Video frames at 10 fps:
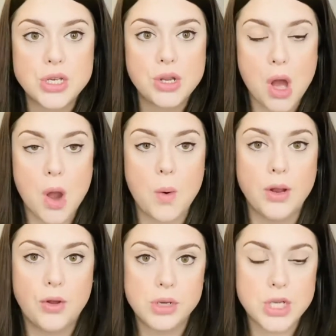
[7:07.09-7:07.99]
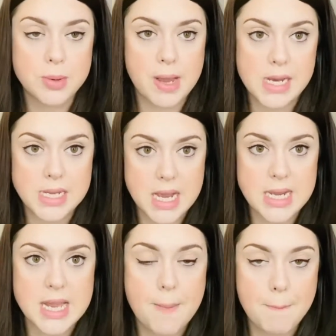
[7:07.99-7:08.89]
go and customise
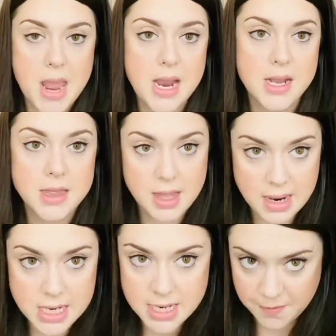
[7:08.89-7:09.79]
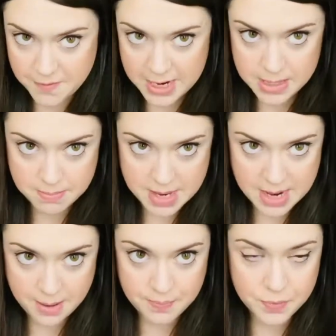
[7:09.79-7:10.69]
this and make this fit me.